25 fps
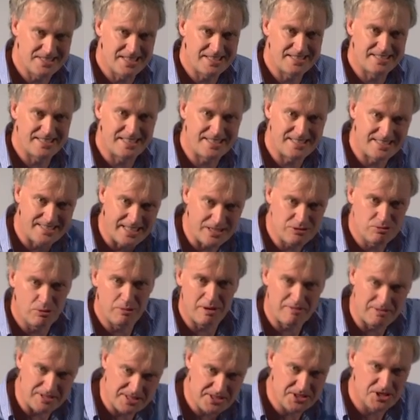That's what
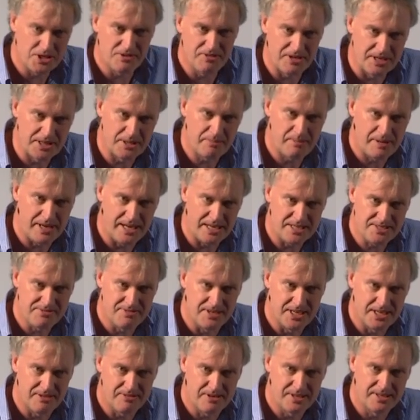we've discovered in the past
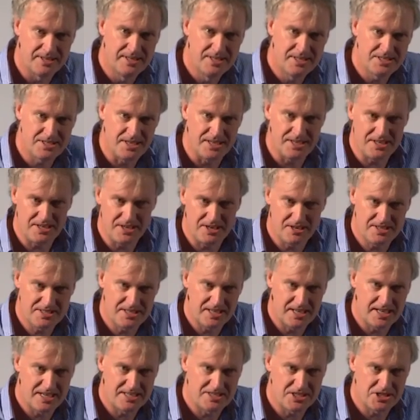5 or 10 years,
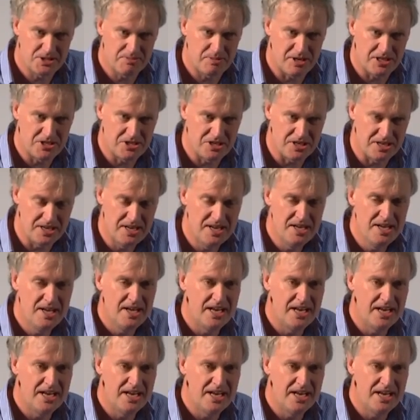I guess, especially.